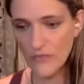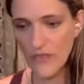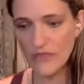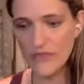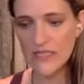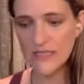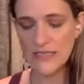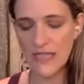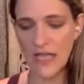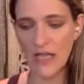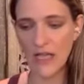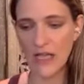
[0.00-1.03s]
this
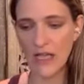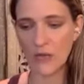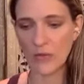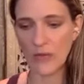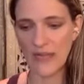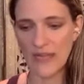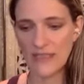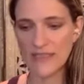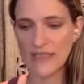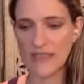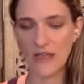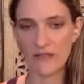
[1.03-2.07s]

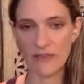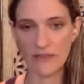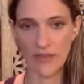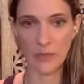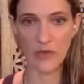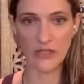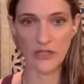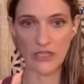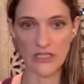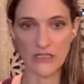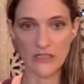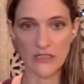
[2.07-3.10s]
raising of the
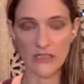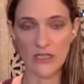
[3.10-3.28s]
vibration,